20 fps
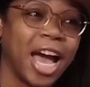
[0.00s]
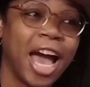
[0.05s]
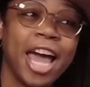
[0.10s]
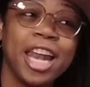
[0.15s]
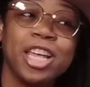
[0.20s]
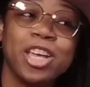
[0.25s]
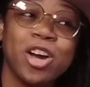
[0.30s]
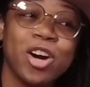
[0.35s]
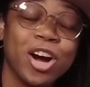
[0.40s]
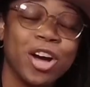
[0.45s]

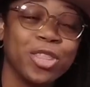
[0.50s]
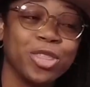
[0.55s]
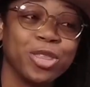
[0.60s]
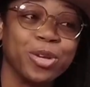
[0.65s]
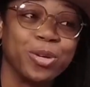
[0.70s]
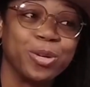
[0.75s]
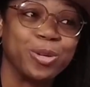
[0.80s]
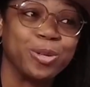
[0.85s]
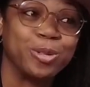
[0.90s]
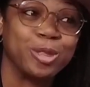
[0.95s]
I'd gone
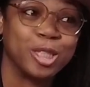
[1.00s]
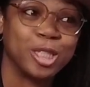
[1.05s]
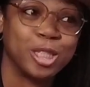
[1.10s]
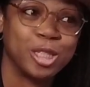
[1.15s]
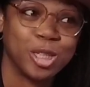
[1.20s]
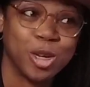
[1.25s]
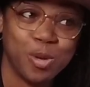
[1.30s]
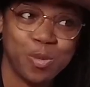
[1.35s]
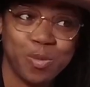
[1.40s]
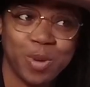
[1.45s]
through
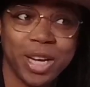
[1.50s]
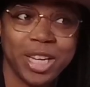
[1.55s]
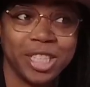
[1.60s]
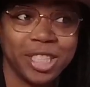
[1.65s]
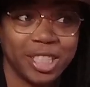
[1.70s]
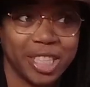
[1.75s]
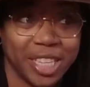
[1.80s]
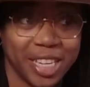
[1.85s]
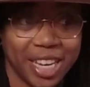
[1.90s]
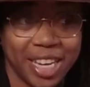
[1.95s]
so
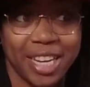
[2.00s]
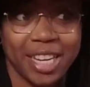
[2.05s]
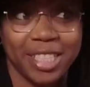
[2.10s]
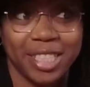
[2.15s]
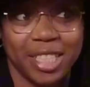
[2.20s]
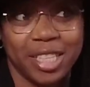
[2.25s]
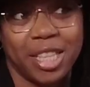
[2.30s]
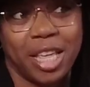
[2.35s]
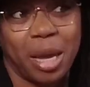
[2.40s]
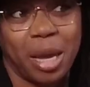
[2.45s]
much to get
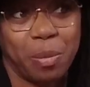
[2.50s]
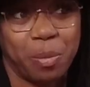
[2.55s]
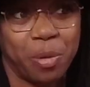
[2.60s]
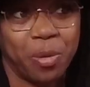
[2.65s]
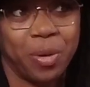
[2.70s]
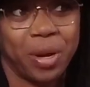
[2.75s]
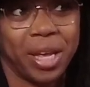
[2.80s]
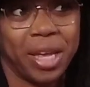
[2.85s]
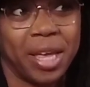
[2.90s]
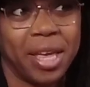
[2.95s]
it to that
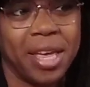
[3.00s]
point.